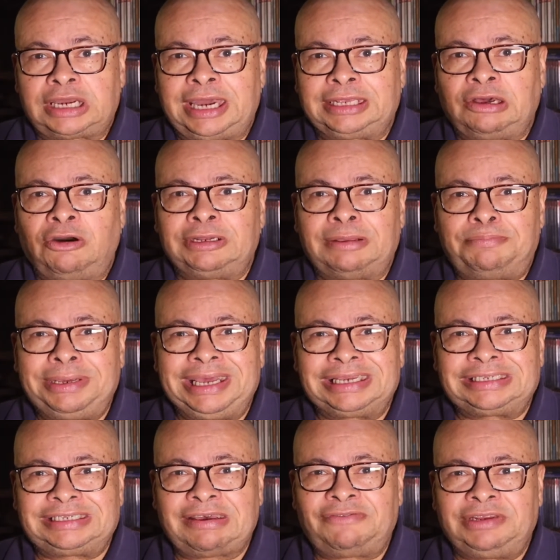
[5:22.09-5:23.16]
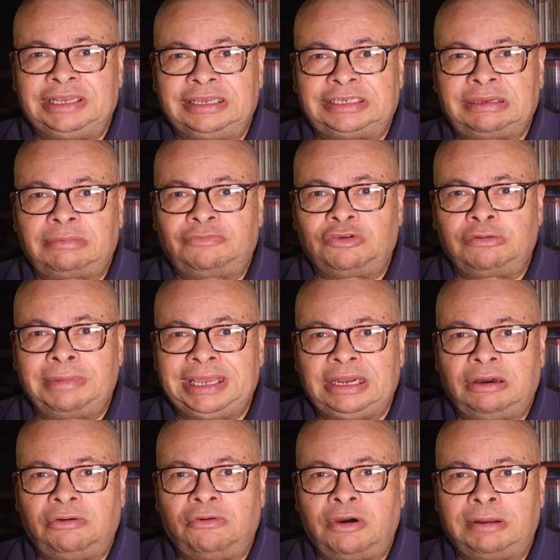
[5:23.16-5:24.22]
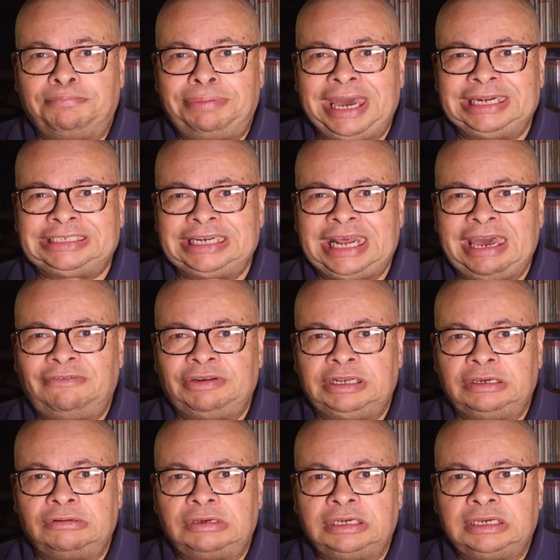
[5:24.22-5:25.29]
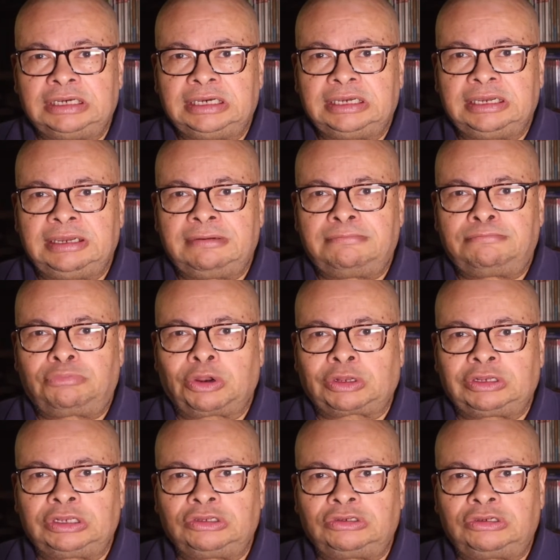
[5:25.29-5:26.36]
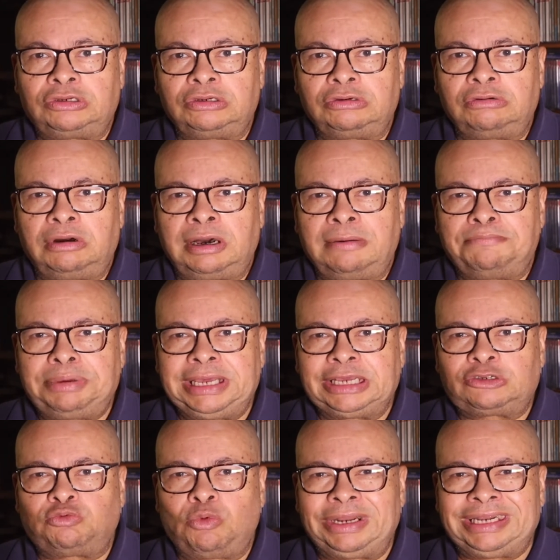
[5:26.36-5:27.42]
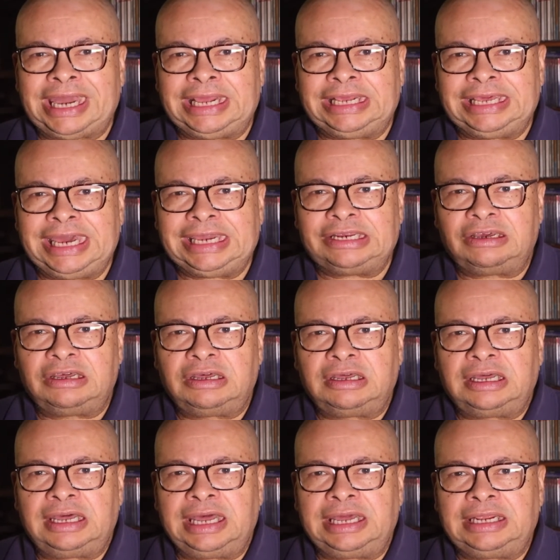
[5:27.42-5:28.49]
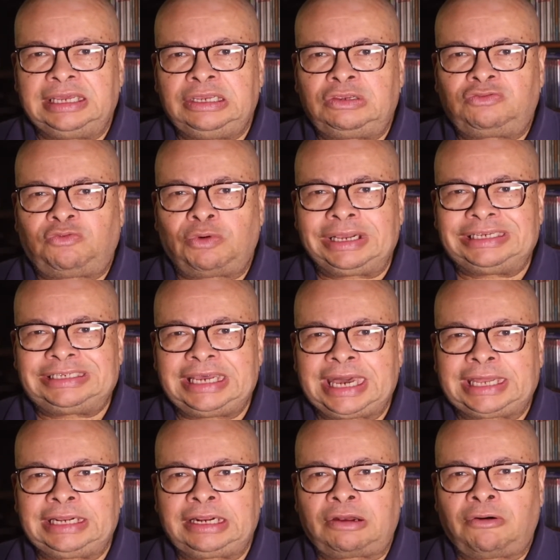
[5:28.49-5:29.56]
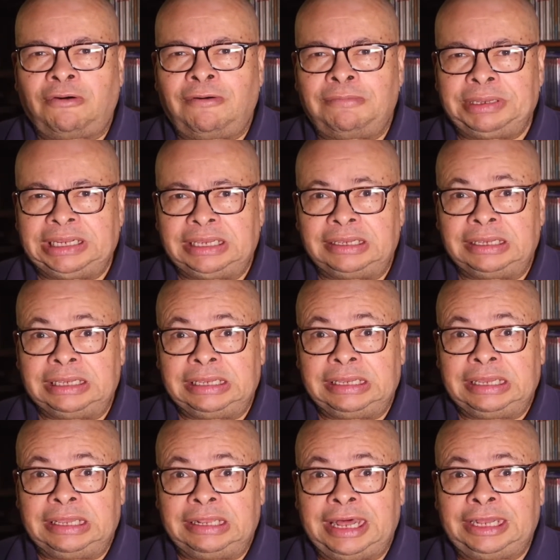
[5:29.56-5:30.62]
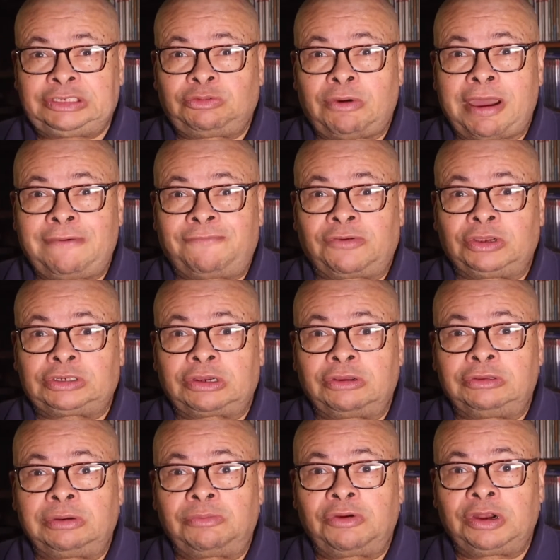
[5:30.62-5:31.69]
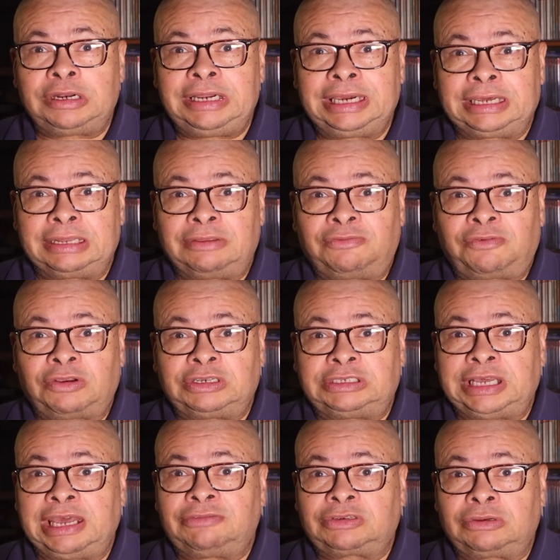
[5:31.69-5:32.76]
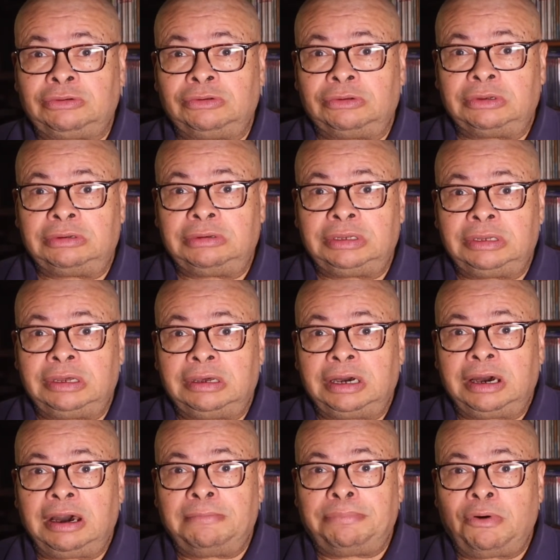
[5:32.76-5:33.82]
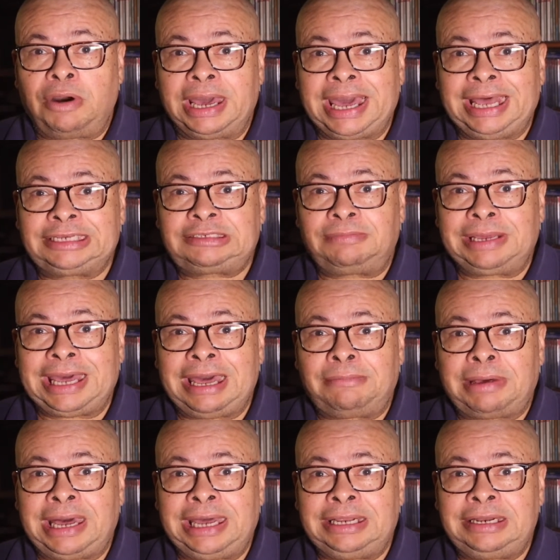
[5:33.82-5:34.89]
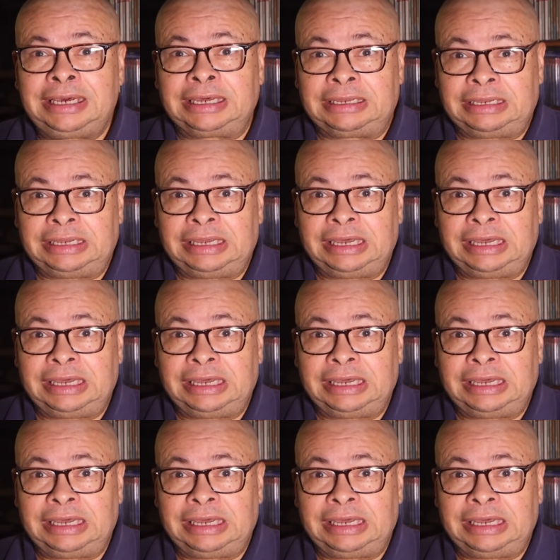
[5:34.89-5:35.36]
I had gone to PS 70, some of you may know, on Patchen Avenue in Brooklyn, to PS 198 at East 42nd in Albany. That's where I first heard the word nigger, the first day of school. A boy asked me, am I a nigger?